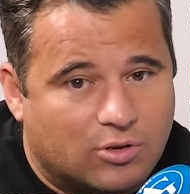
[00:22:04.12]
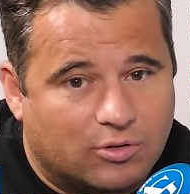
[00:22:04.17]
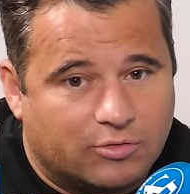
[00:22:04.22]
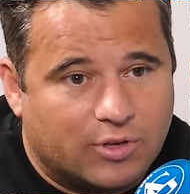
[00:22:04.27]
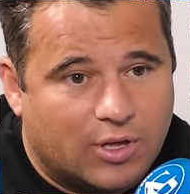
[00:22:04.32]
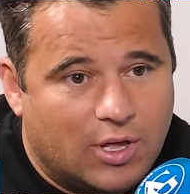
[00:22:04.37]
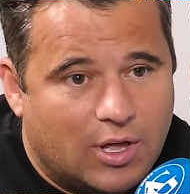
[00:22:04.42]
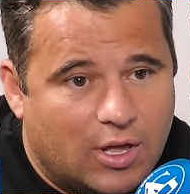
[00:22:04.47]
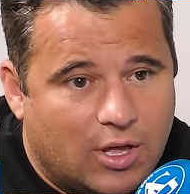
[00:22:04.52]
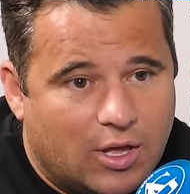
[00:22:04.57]
of
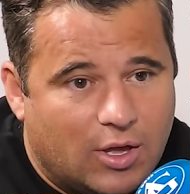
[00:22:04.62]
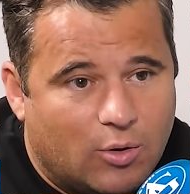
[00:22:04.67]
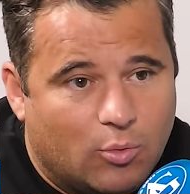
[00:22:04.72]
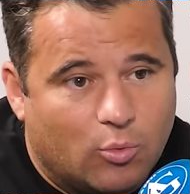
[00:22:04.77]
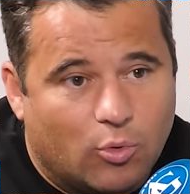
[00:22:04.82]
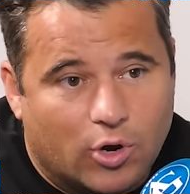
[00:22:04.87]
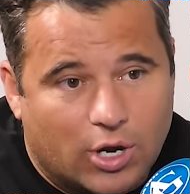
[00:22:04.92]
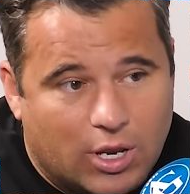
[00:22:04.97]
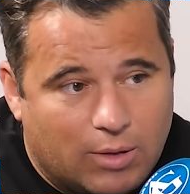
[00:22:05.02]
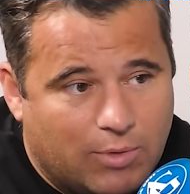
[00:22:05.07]

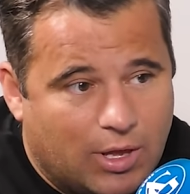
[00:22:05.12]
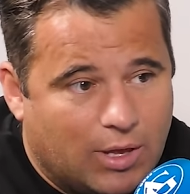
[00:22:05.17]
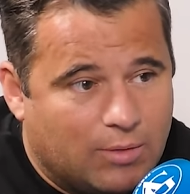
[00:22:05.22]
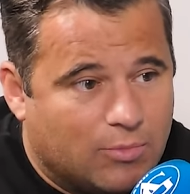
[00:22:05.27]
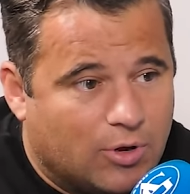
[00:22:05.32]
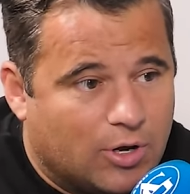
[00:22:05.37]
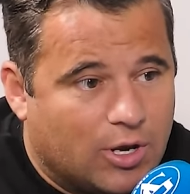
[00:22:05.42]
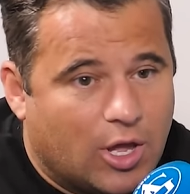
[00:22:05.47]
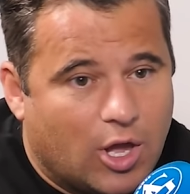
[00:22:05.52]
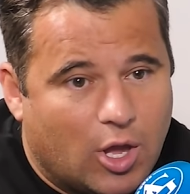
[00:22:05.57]
want to make
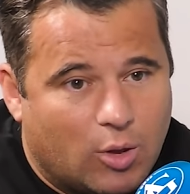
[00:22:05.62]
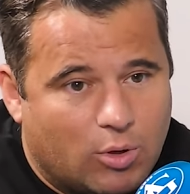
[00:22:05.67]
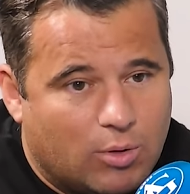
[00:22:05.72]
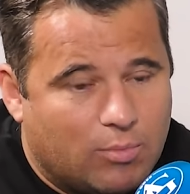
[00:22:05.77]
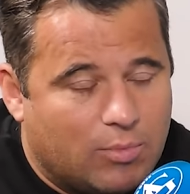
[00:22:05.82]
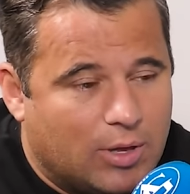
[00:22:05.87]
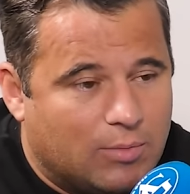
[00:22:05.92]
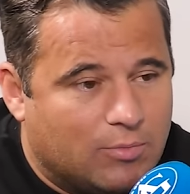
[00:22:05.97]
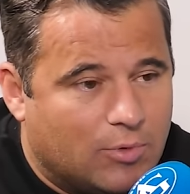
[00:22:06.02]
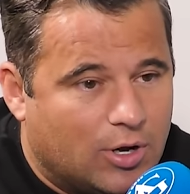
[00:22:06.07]
money, how to
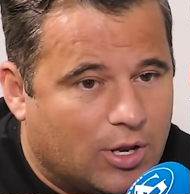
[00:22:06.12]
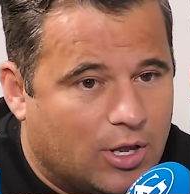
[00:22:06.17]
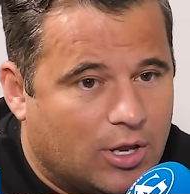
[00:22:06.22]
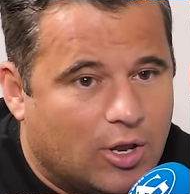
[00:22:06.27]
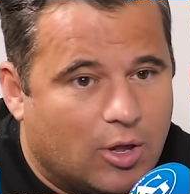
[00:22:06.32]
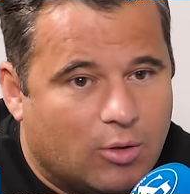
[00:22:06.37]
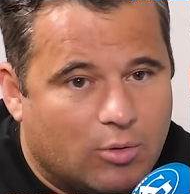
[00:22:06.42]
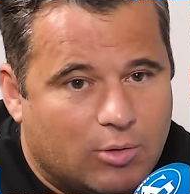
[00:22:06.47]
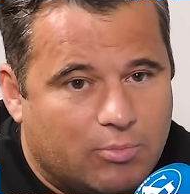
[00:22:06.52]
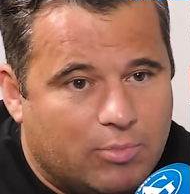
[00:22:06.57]
make money, and
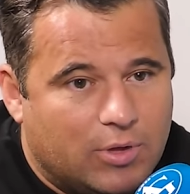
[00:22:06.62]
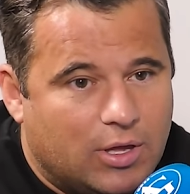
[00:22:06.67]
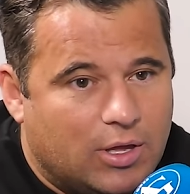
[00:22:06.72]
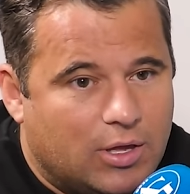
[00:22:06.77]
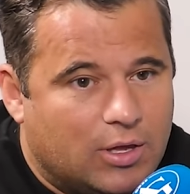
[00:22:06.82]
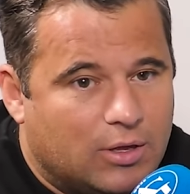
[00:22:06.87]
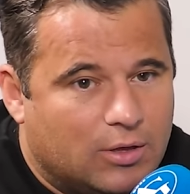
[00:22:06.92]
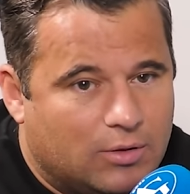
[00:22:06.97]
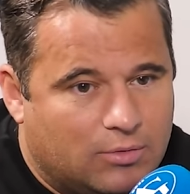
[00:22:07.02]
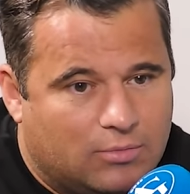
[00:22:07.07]
how to
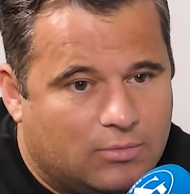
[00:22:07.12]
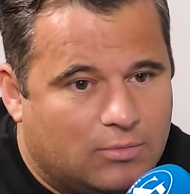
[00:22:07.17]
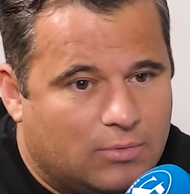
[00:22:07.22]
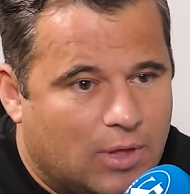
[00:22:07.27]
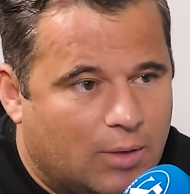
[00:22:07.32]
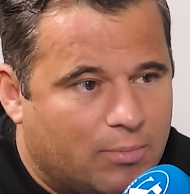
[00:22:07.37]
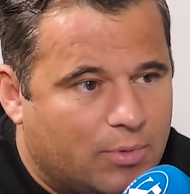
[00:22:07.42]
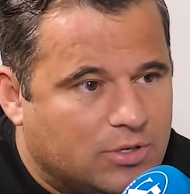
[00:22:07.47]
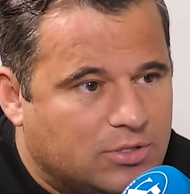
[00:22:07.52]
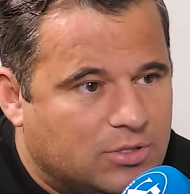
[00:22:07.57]
be
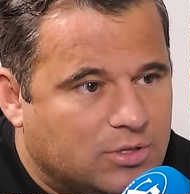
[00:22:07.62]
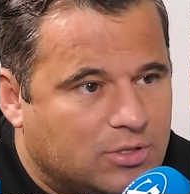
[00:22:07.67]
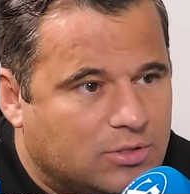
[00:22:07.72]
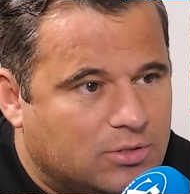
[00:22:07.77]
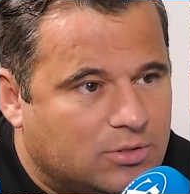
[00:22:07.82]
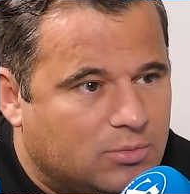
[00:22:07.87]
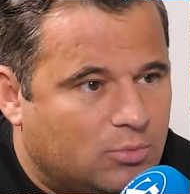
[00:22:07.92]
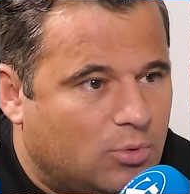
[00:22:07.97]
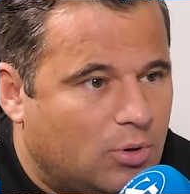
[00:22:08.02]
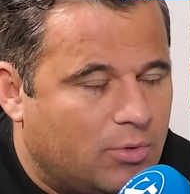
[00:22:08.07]
a
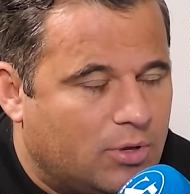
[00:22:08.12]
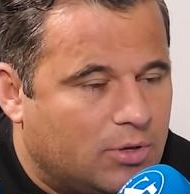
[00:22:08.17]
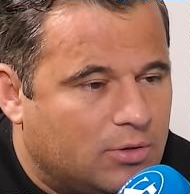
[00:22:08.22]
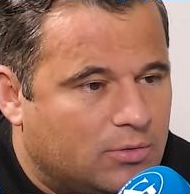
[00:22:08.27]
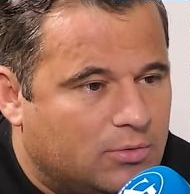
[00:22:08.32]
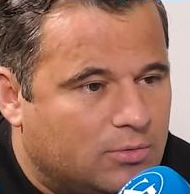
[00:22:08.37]
business. Yeah, woman.